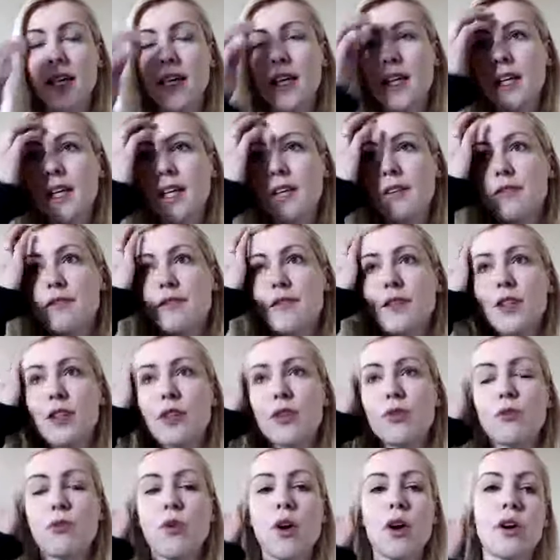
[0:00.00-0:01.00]
if
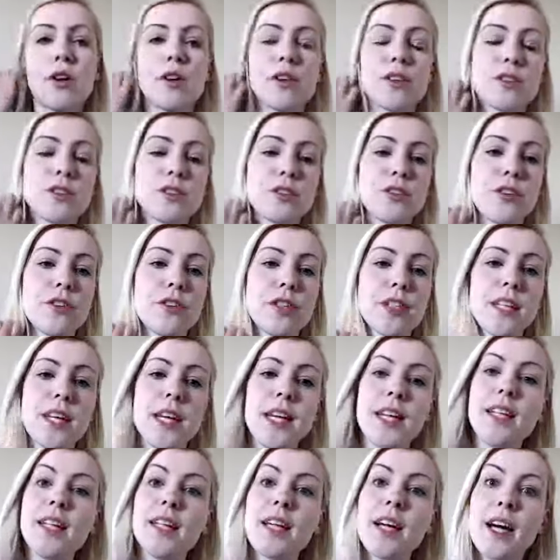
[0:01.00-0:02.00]
you are starting
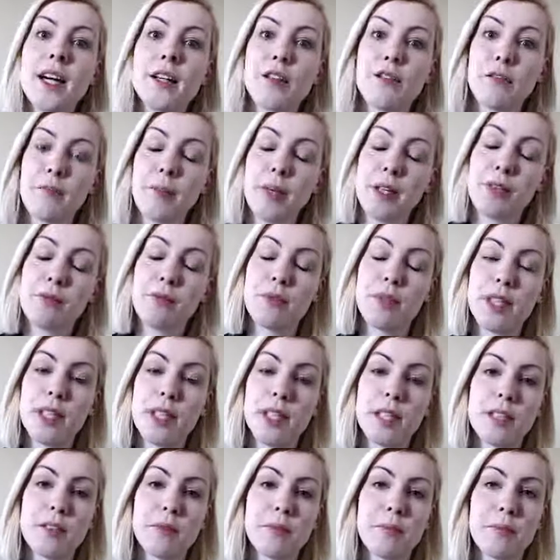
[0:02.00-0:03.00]
any kind of pet
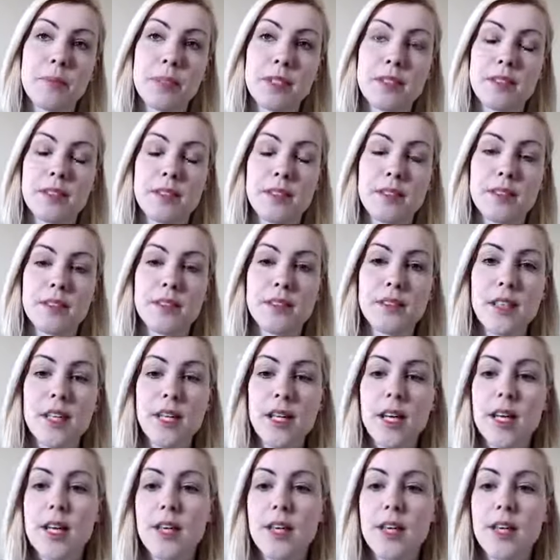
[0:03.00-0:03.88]
related business.